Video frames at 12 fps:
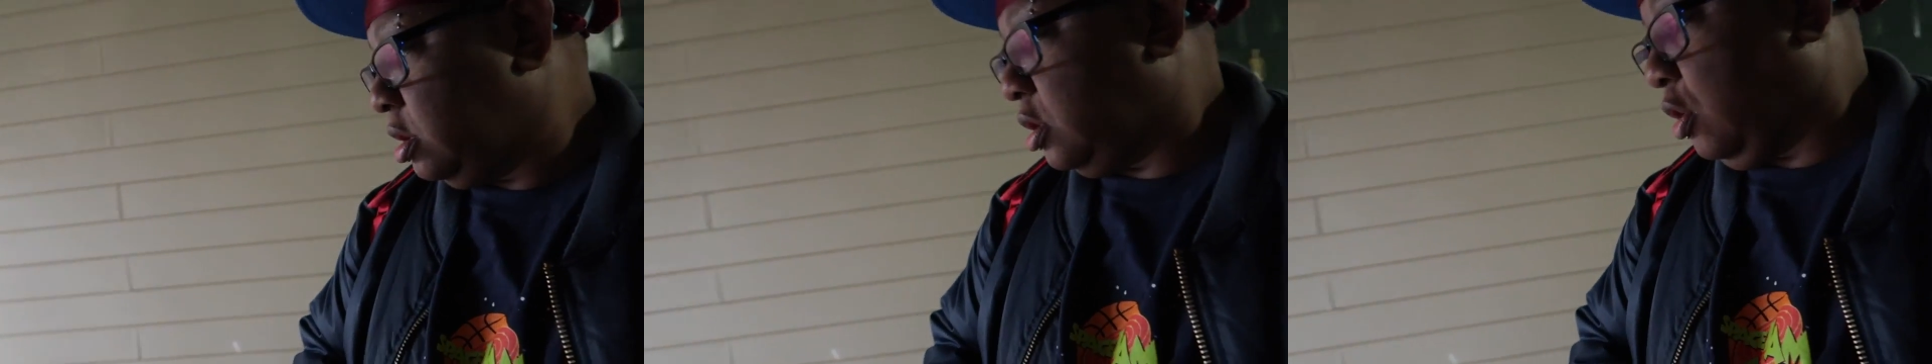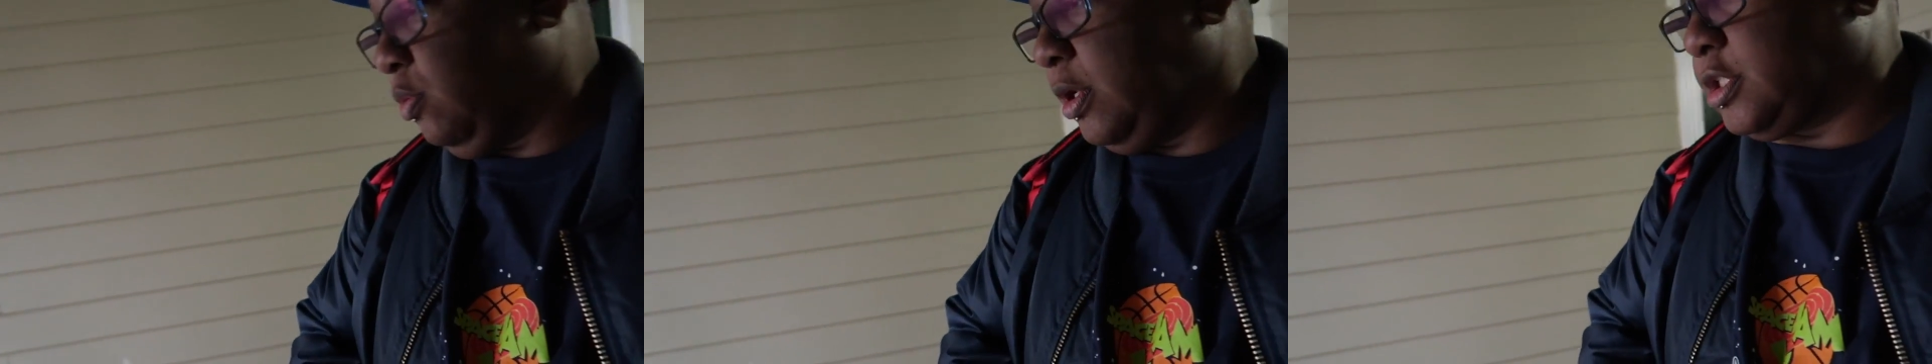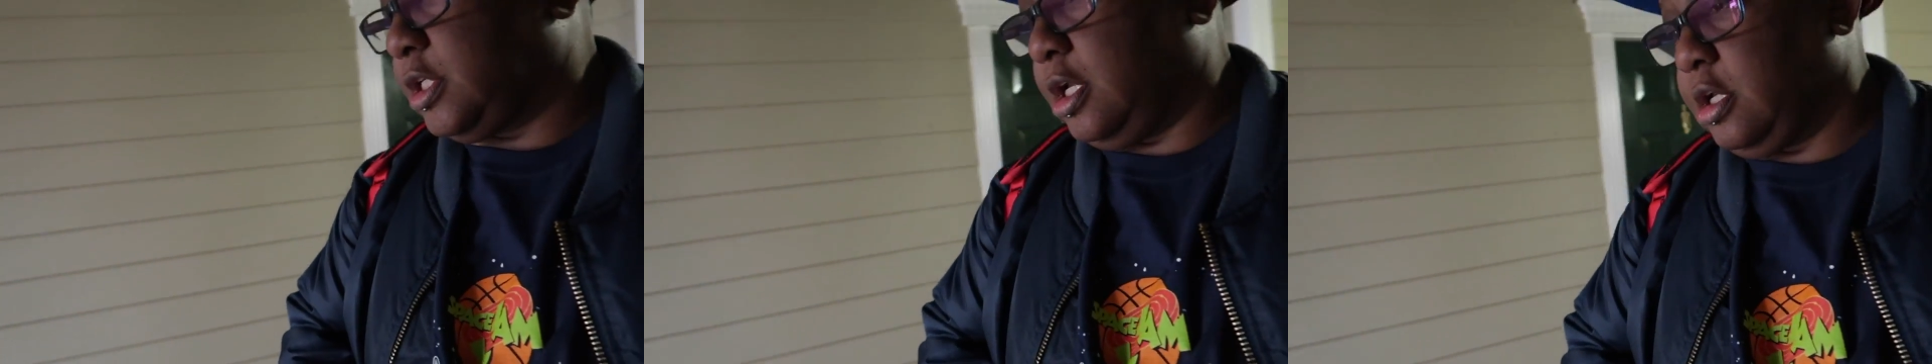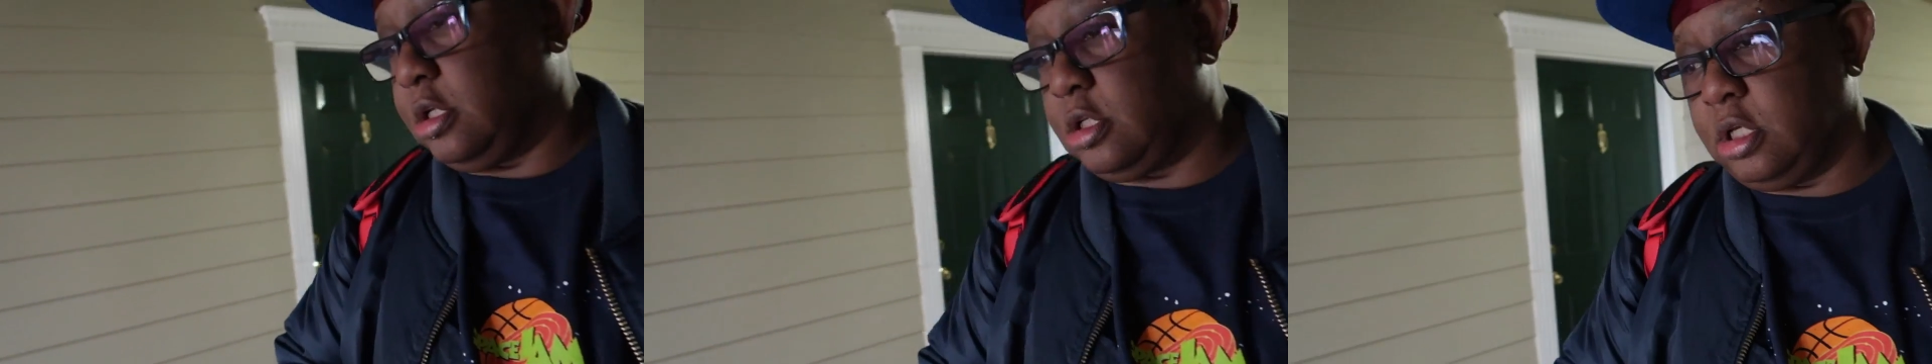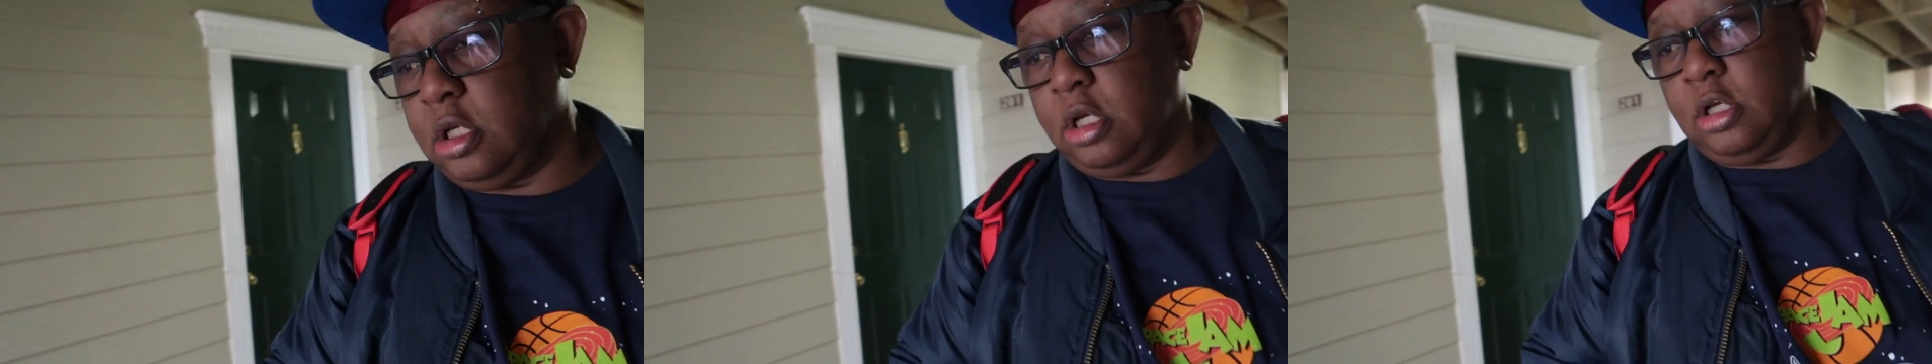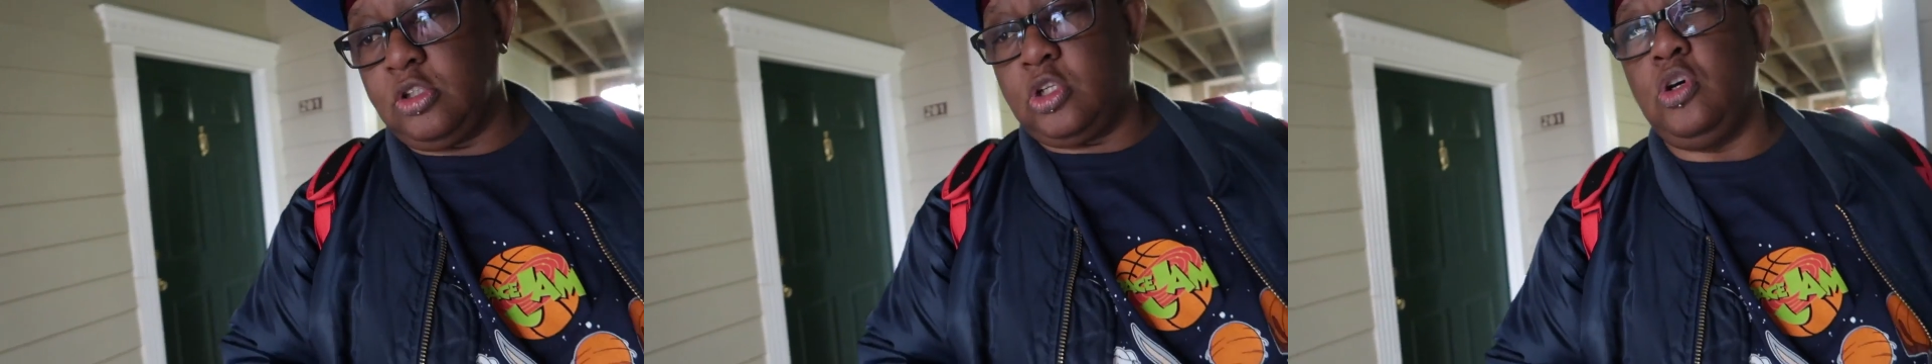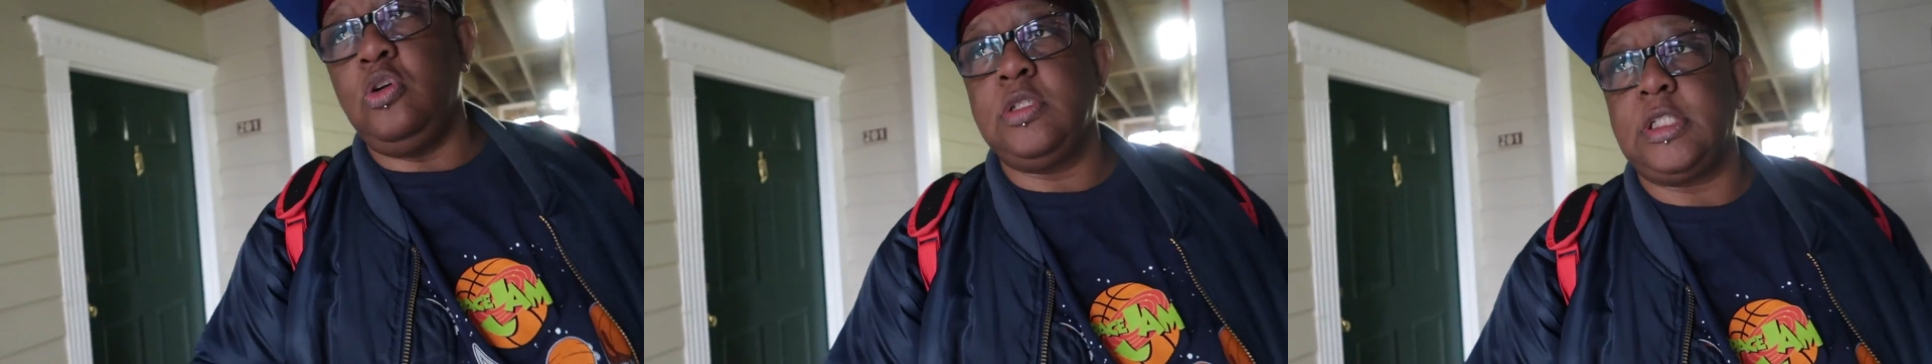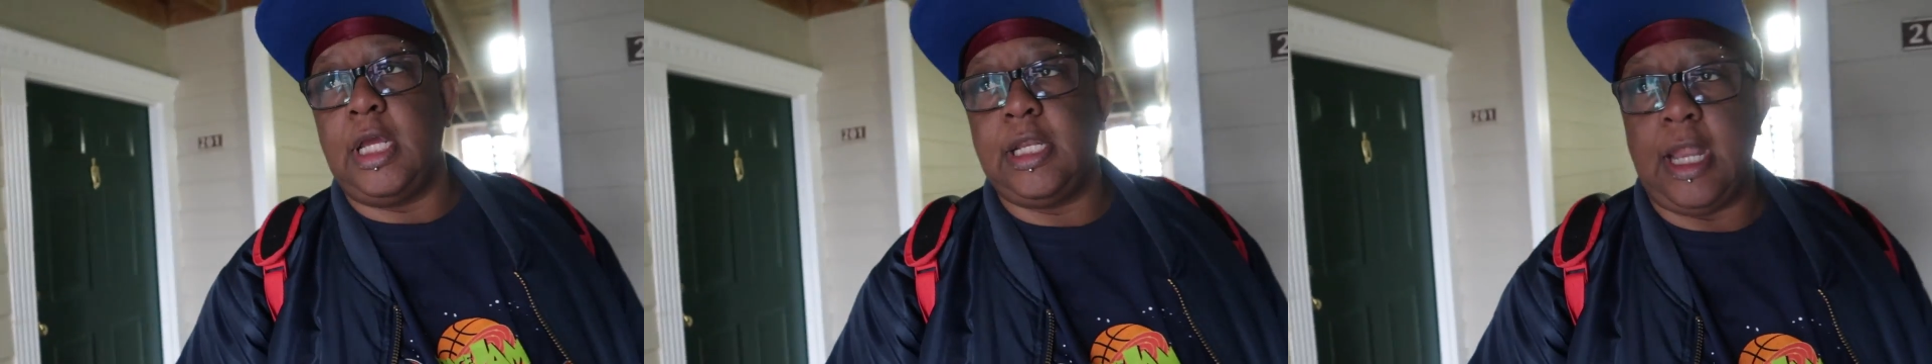No, Wednesday. Wednesday.
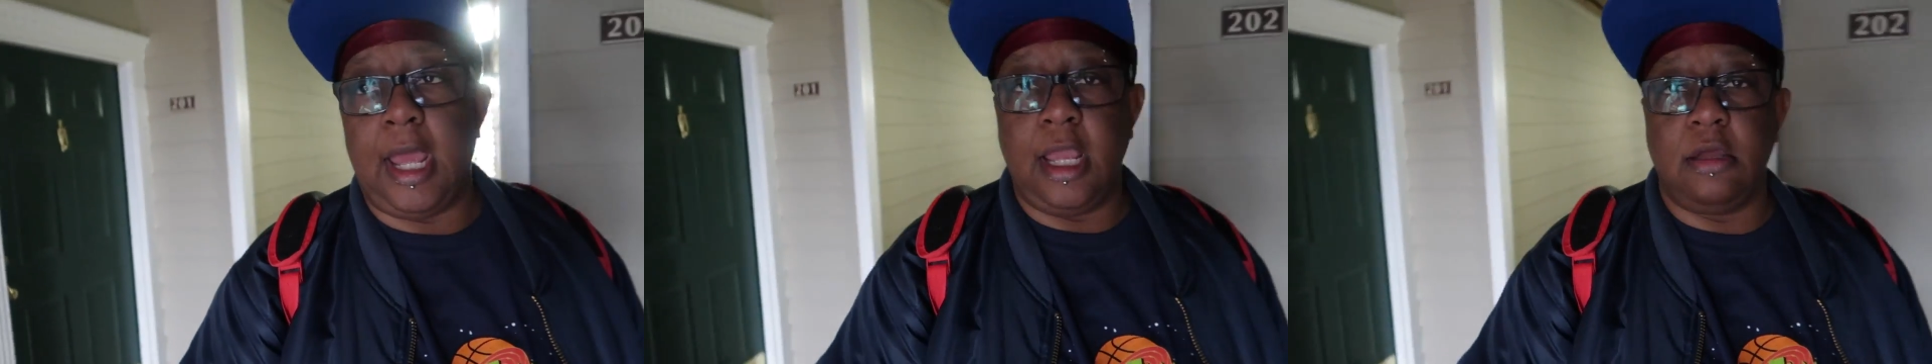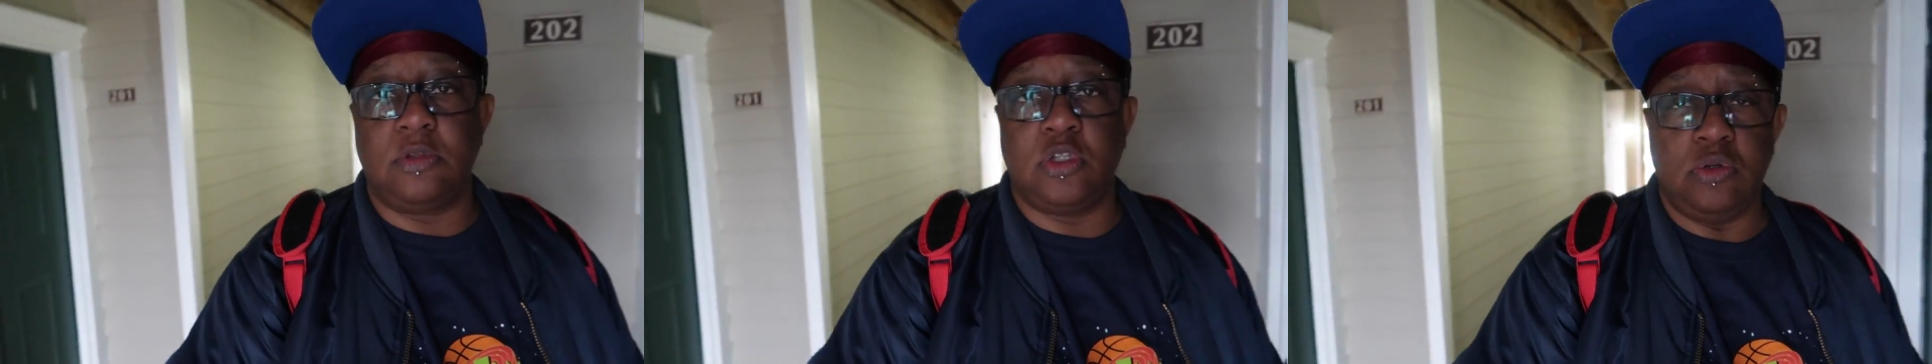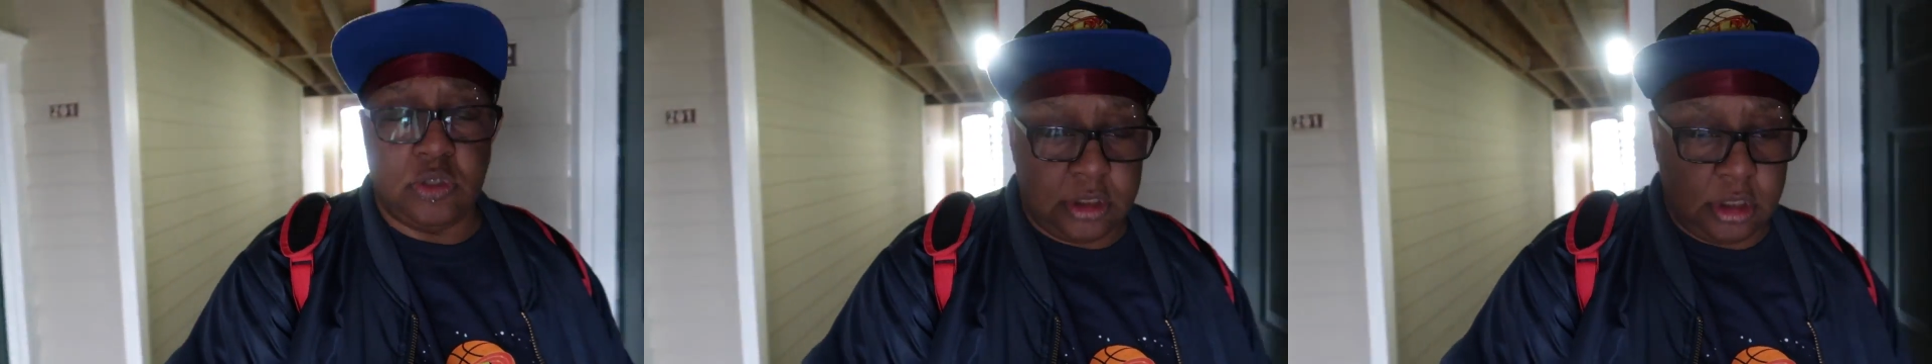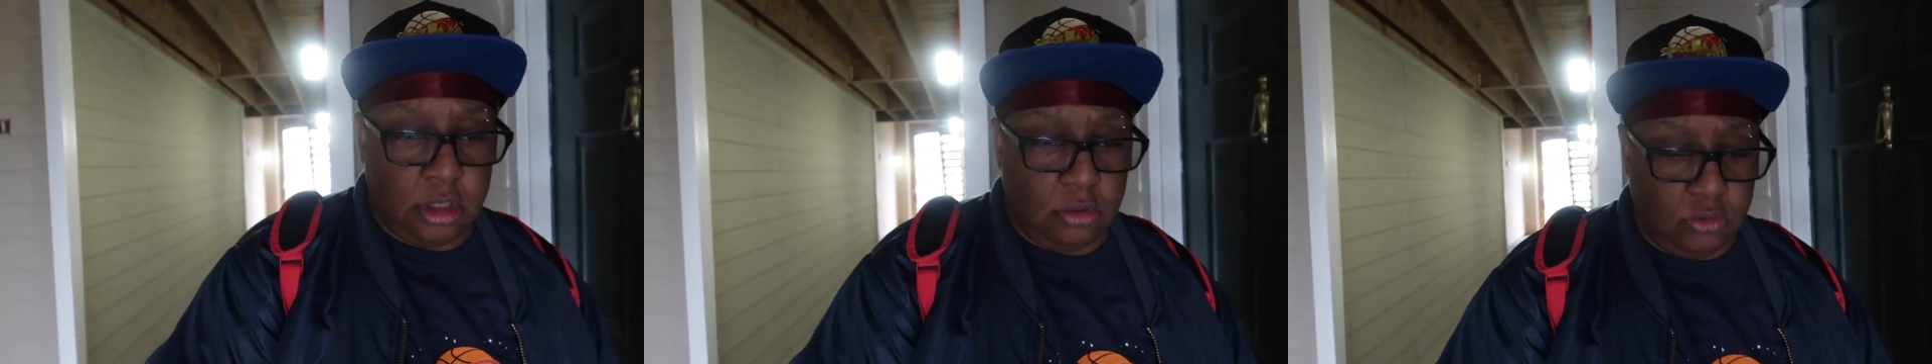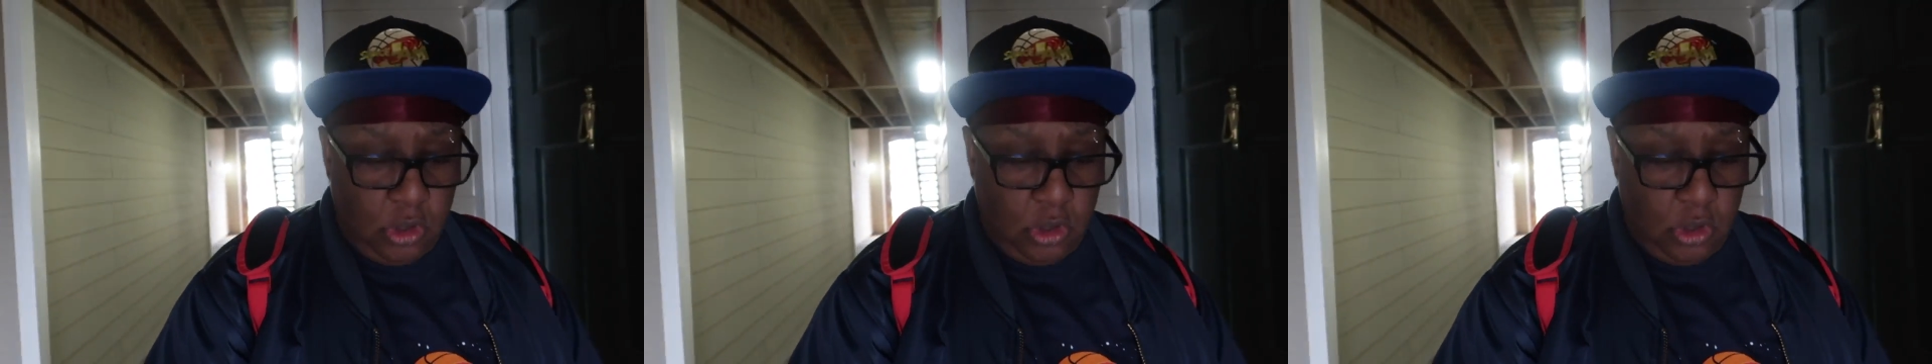Tuesday night. Tuesday?